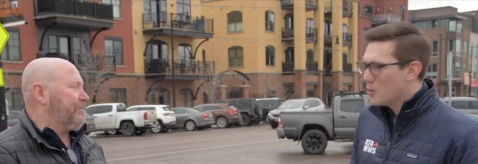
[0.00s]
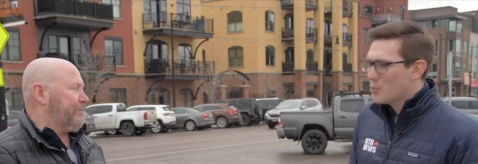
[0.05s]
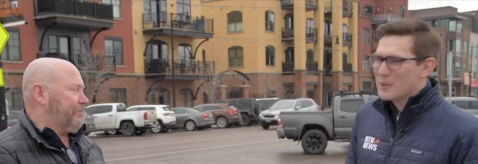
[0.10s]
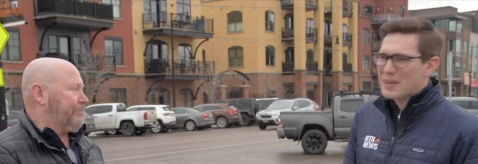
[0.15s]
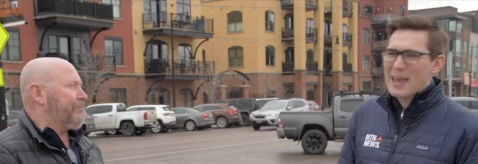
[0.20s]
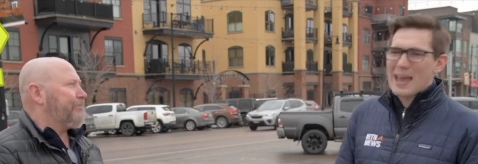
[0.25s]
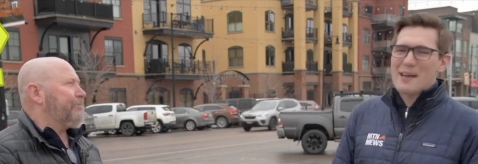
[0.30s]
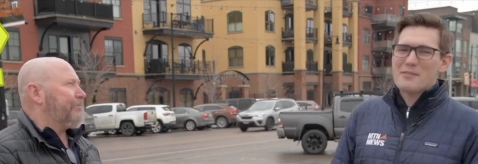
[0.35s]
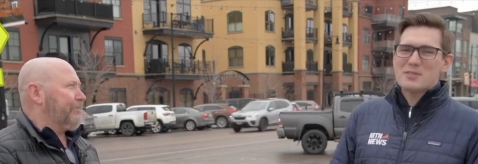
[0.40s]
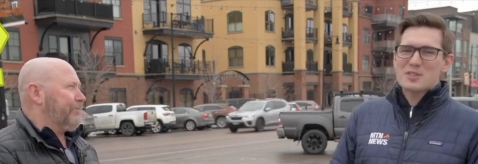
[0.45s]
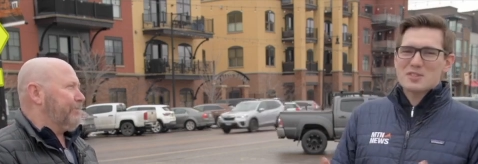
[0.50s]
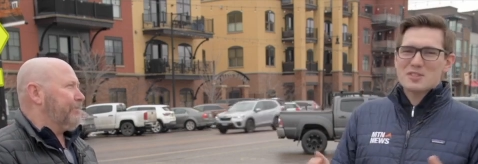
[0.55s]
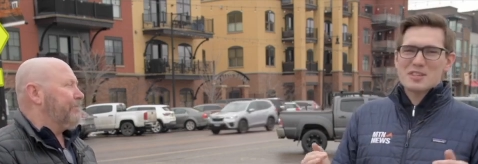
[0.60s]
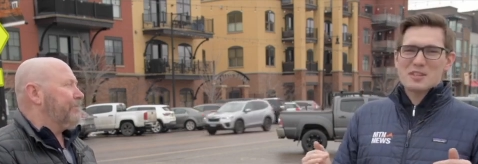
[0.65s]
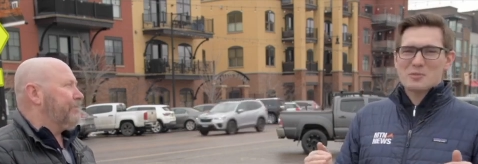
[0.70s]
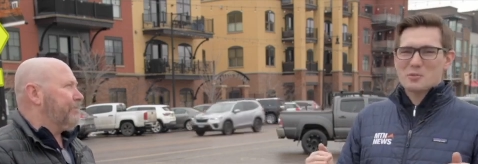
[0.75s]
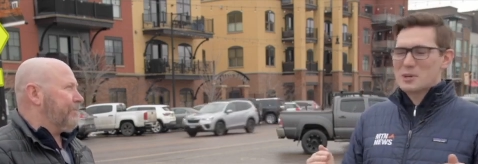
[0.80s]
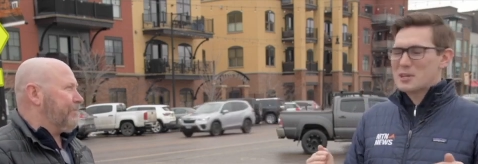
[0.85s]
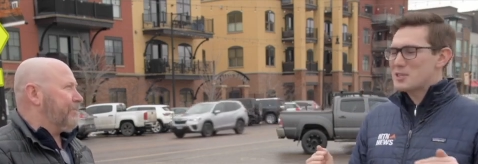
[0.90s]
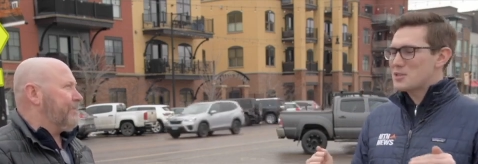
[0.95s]
Speaker 1: We haven't
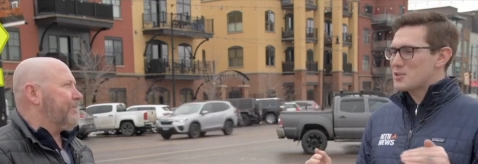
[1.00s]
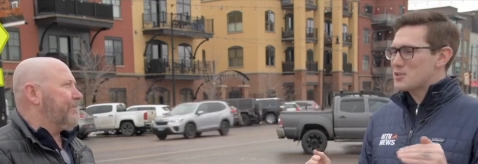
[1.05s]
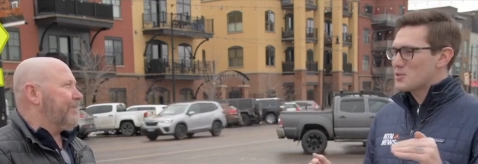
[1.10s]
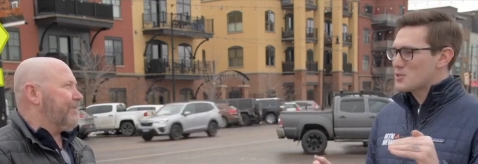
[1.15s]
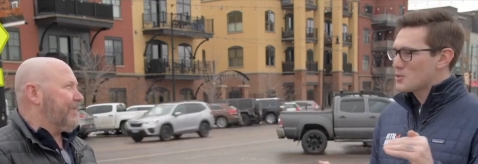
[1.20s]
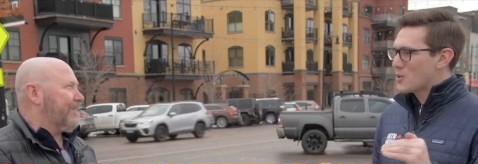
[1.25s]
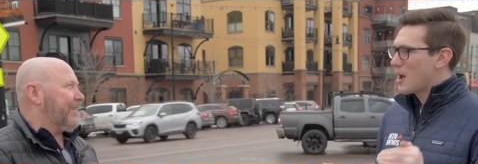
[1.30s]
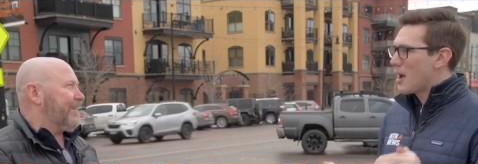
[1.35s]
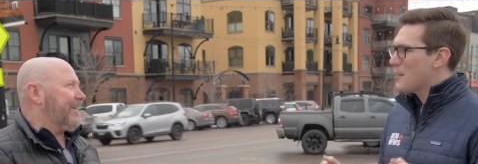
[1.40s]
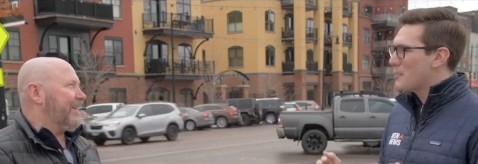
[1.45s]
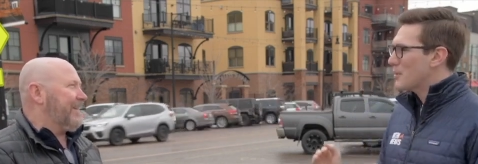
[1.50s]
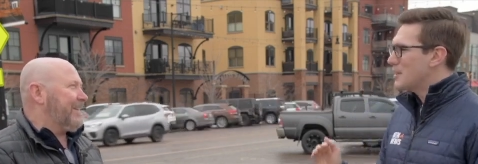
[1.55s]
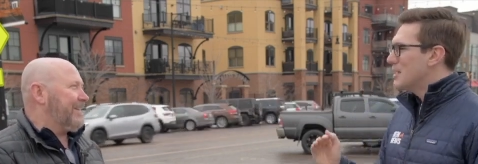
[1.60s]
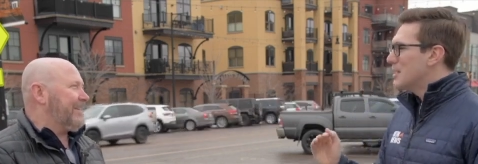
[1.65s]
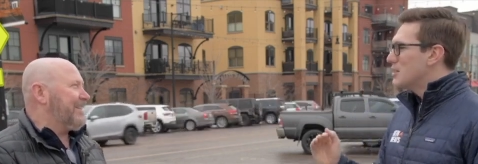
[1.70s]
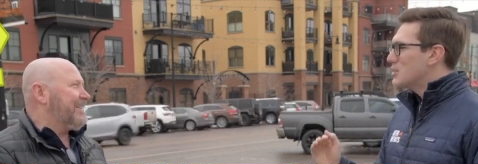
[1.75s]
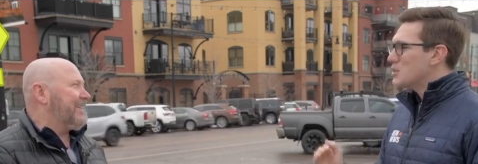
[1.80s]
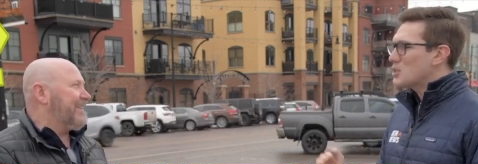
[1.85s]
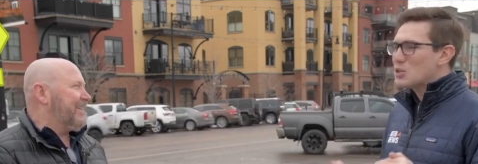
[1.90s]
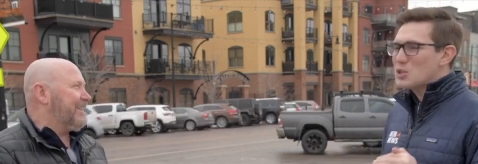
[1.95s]
seen rents drop
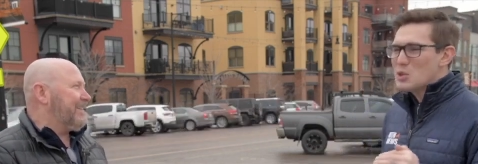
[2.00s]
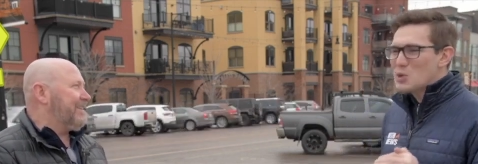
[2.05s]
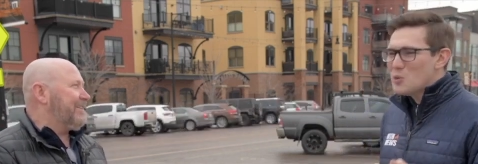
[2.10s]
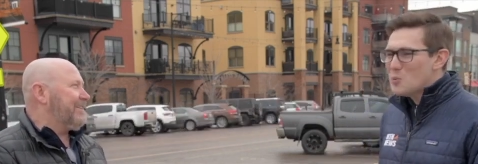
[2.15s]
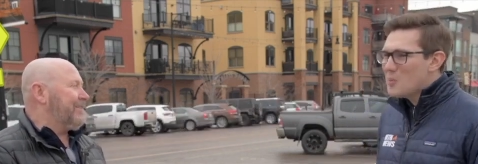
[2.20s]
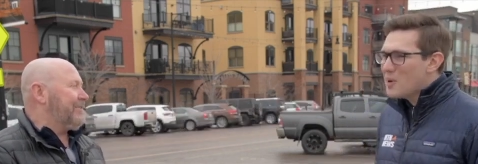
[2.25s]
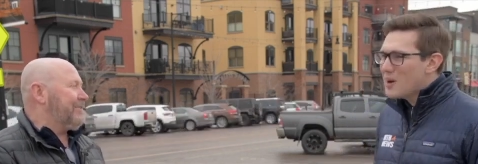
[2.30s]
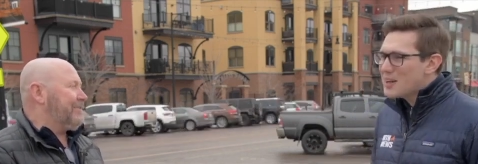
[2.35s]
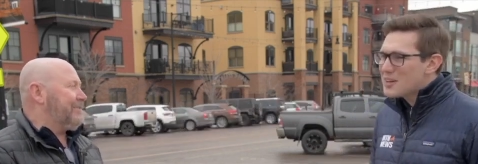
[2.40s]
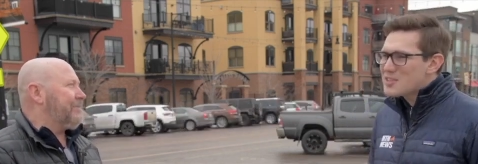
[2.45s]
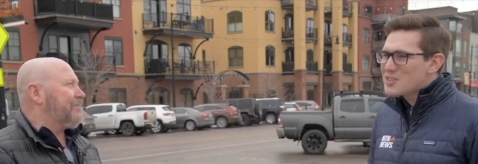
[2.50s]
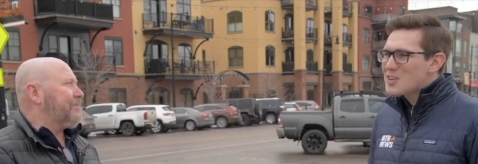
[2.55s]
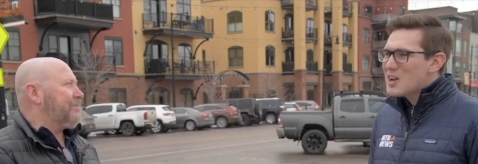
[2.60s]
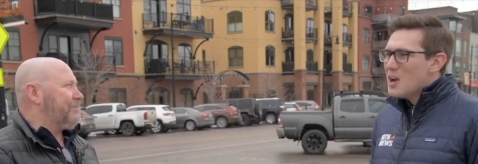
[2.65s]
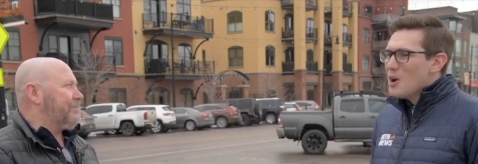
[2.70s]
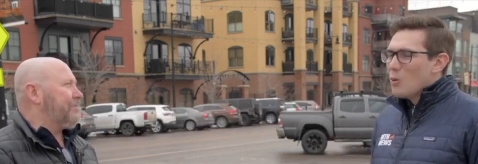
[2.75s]
too much.